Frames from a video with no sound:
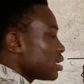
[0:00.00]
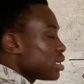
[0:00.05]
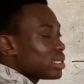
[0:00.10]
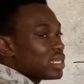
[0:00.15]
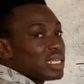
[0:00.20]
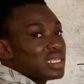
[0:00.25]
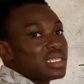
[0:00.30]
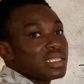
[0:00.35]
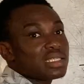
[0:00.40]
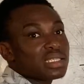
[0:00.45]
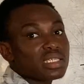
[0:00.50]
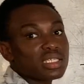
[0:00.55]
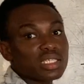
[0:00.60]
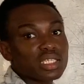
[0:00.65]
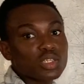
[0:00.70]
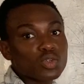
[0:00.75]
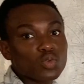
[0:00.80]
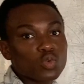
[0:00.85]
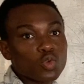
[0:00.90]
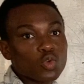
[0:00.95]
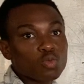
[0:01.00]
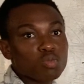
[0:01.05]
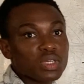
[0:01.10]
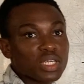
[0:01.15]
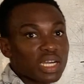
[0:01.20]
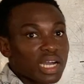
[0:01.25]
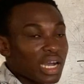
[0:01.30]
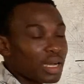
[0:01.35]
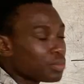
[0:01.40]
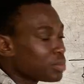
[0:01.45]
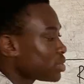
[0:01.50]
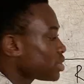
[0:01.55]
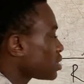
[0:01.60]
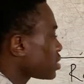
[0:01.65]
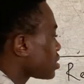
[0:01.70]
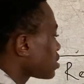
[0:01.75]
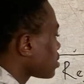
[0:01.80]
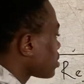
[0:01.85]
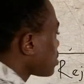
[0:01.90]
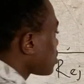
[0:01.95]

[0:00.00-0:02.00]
the decision rule becomes